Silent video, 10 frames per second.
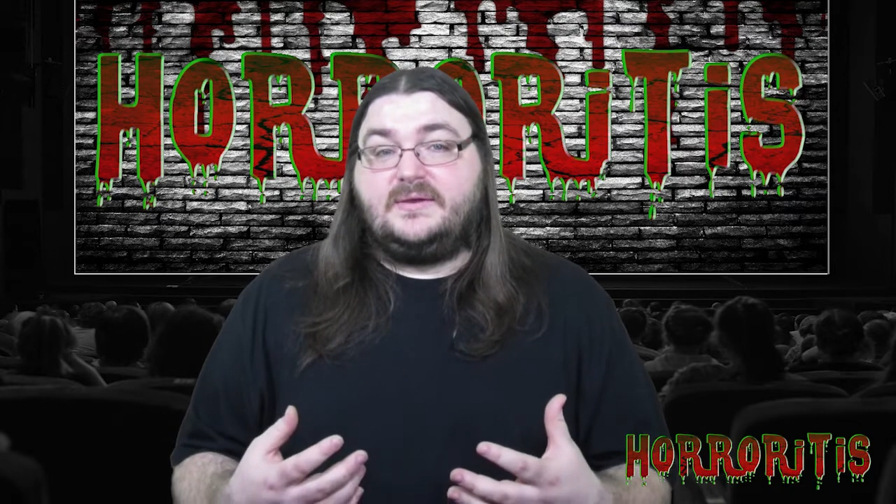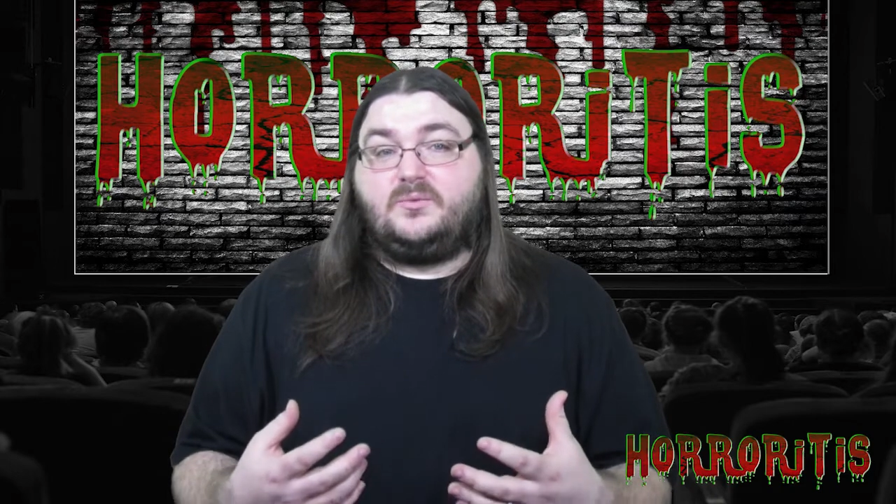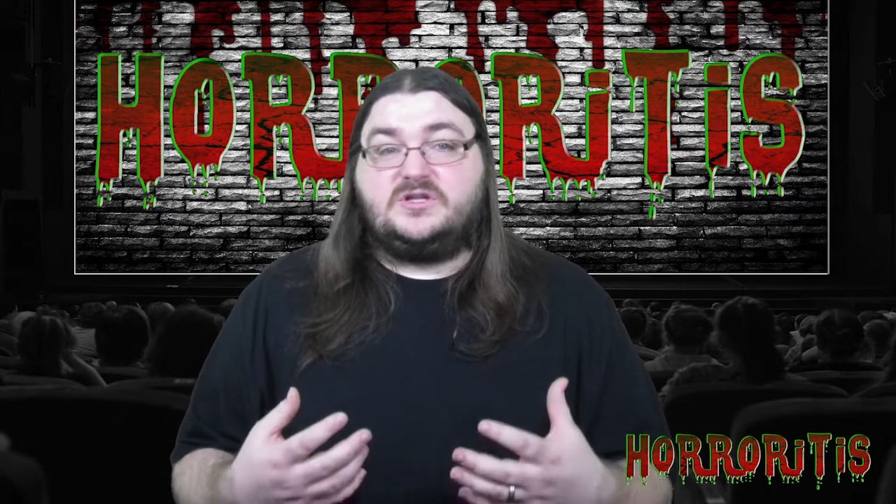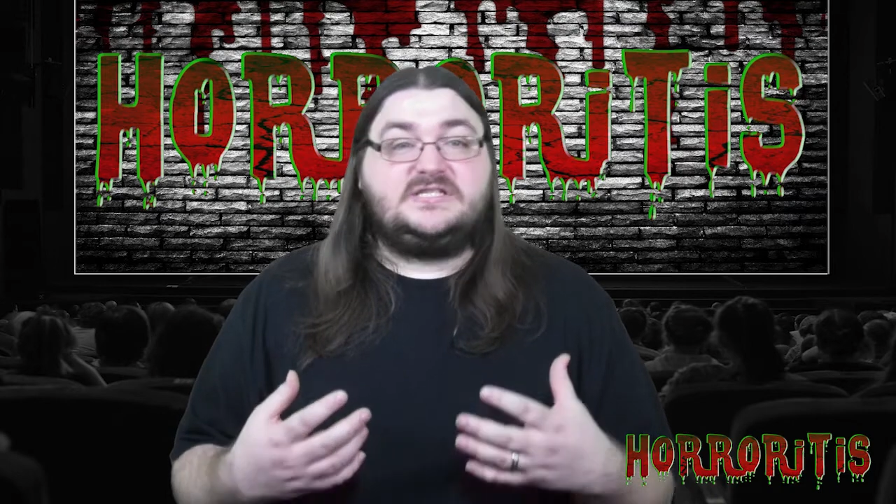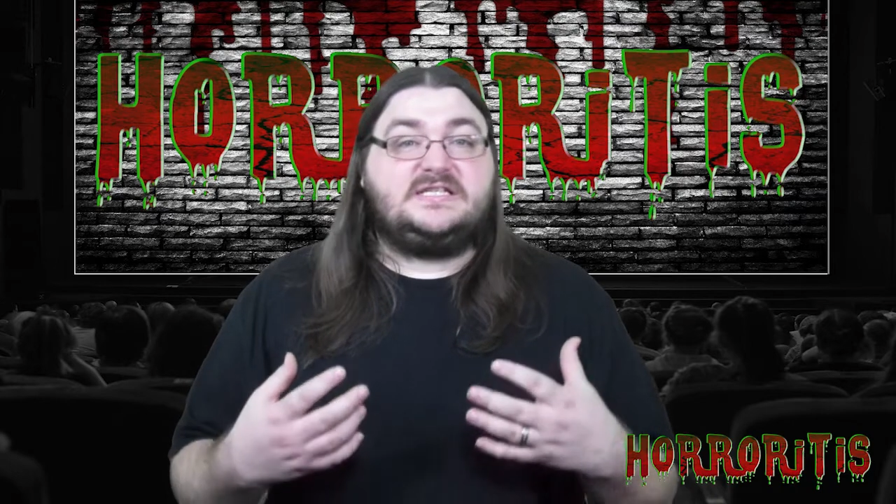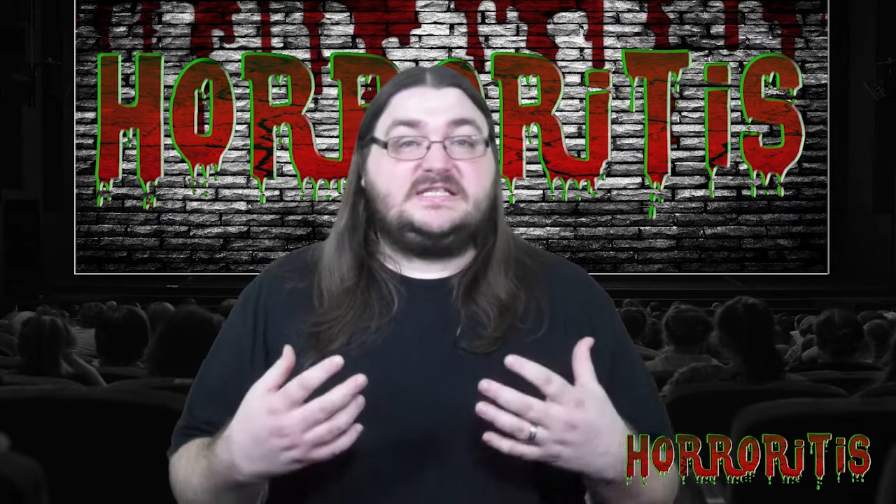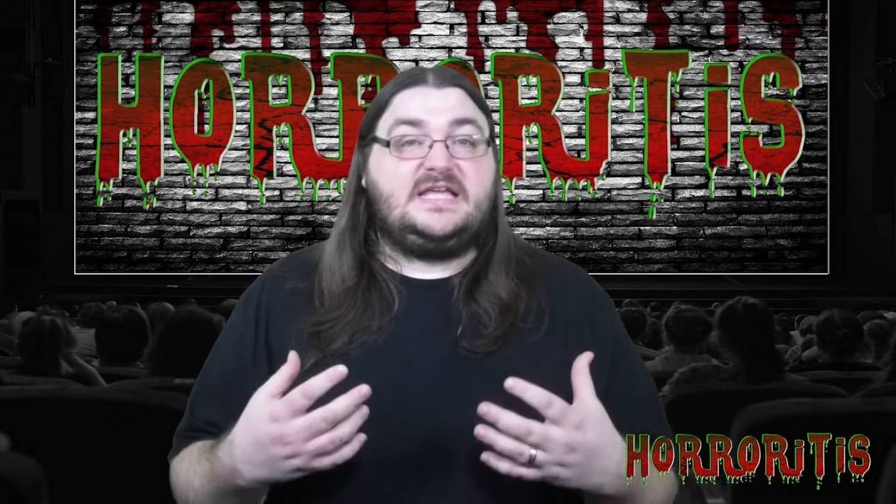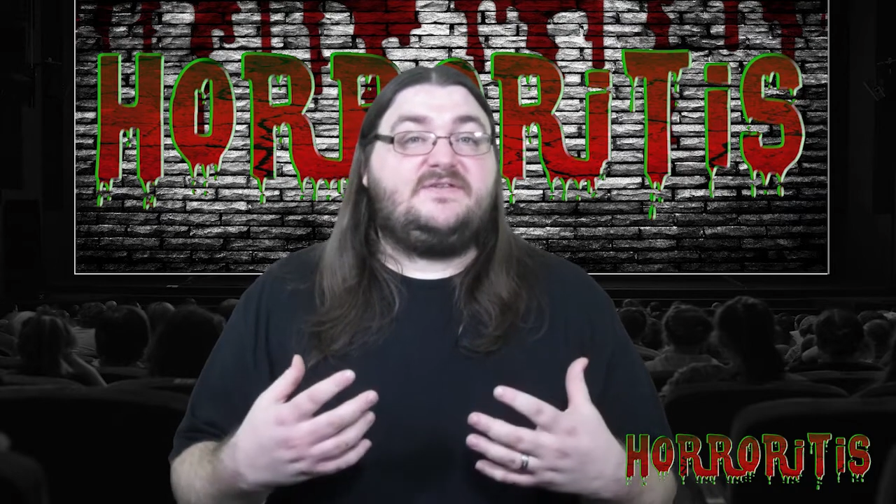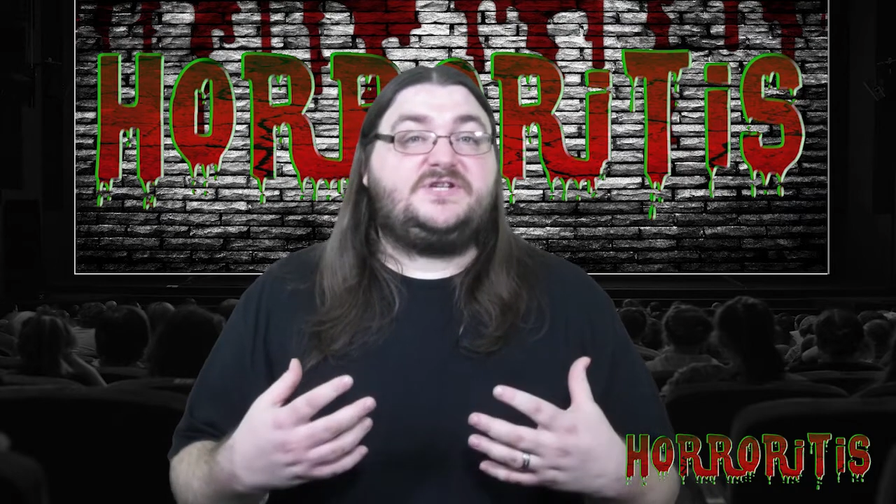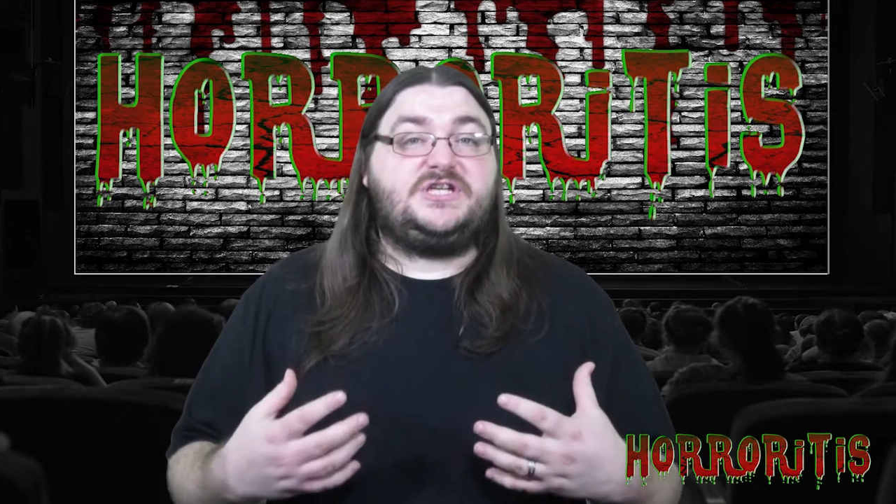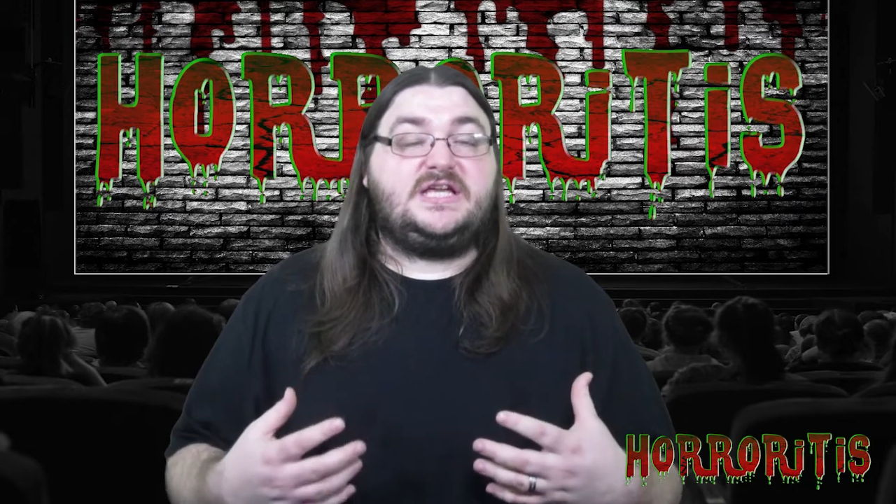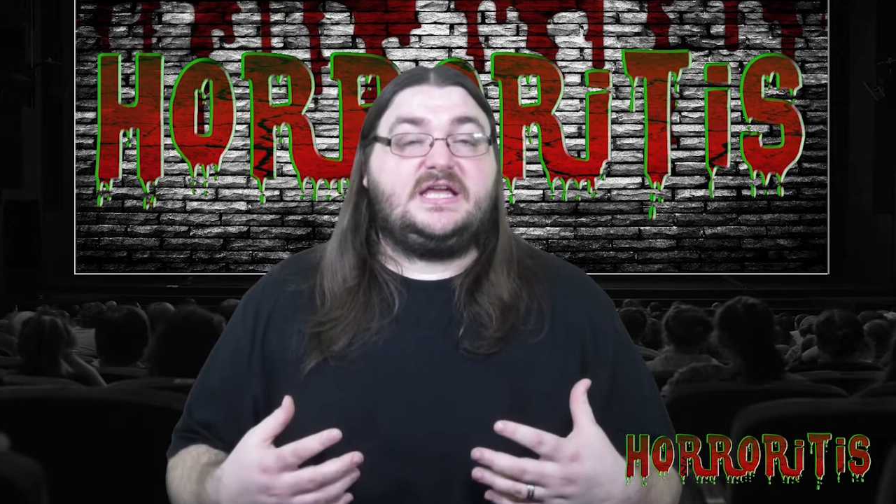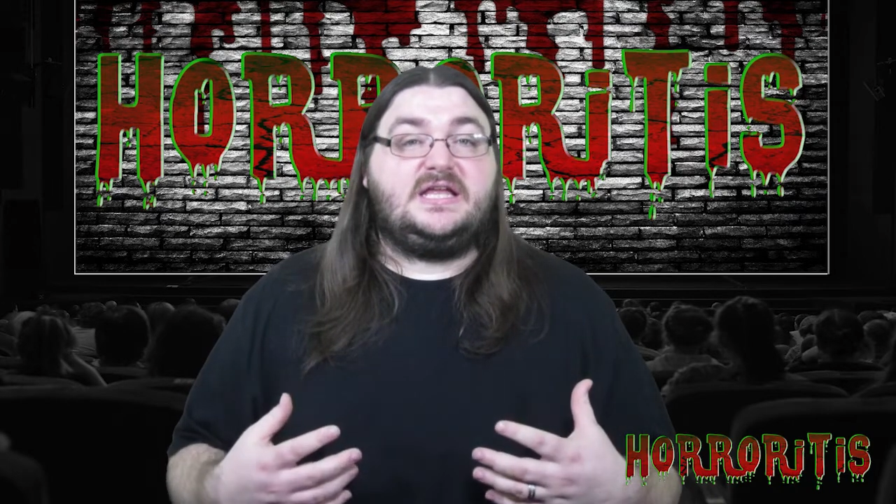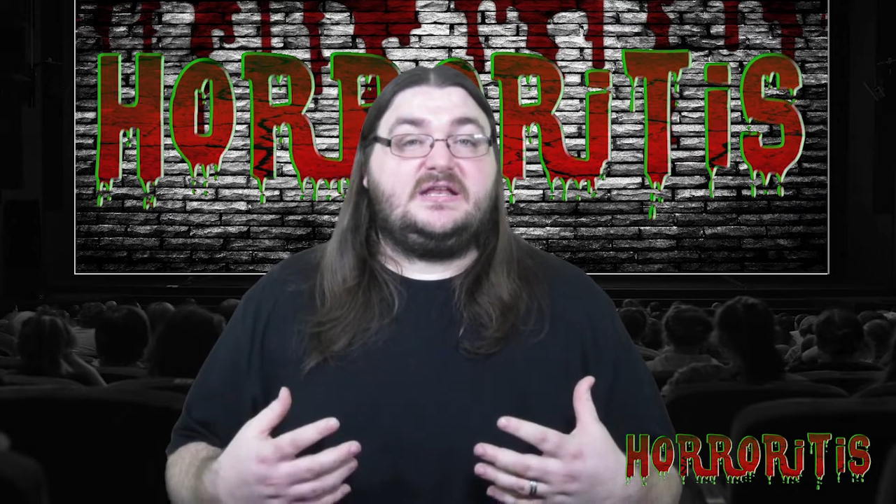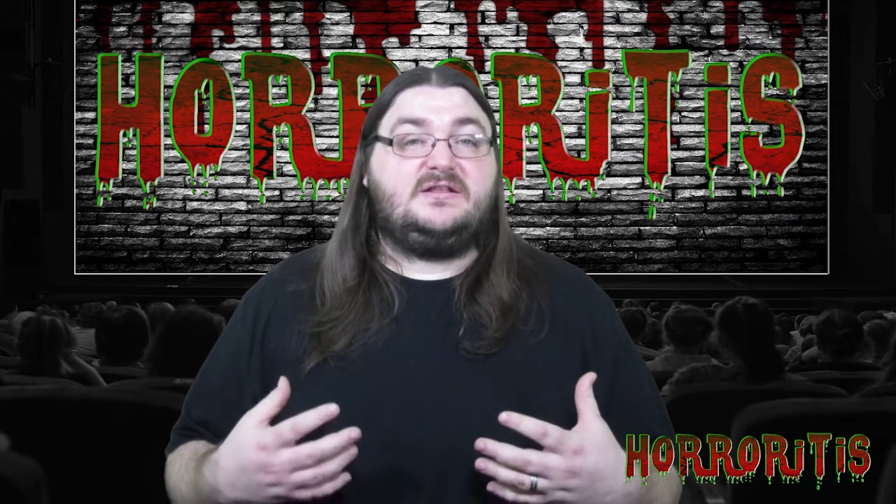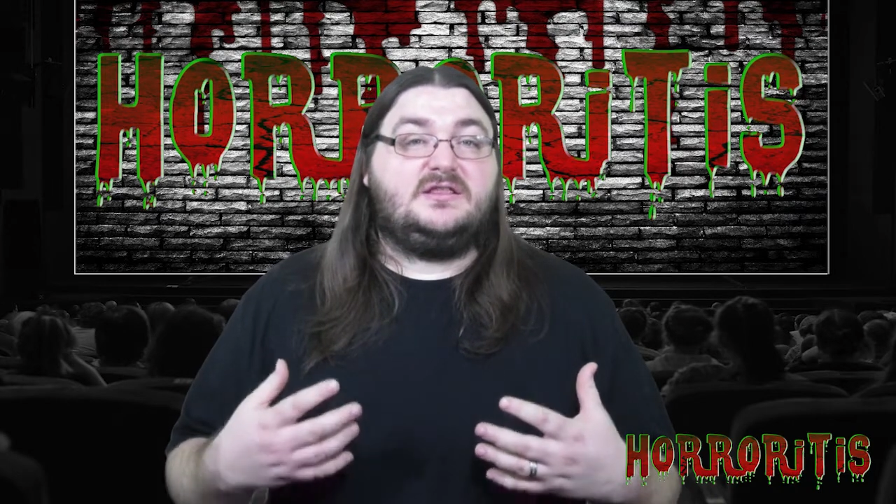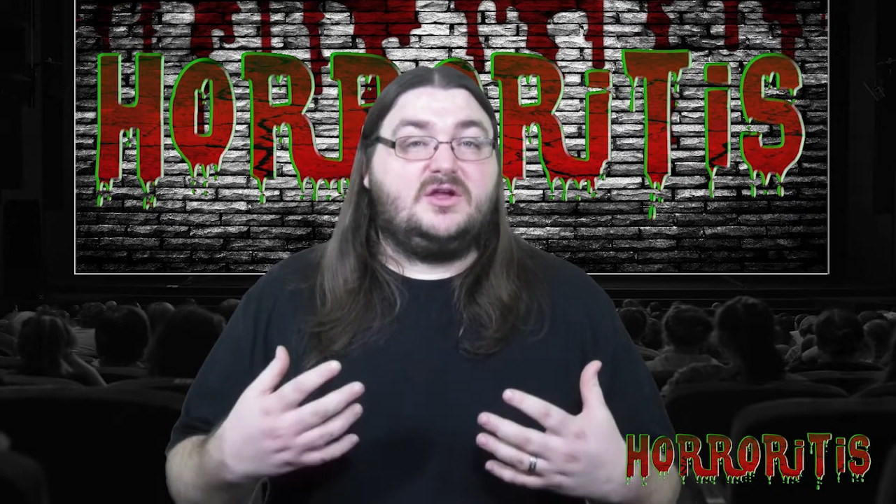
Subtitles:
wants to see if she can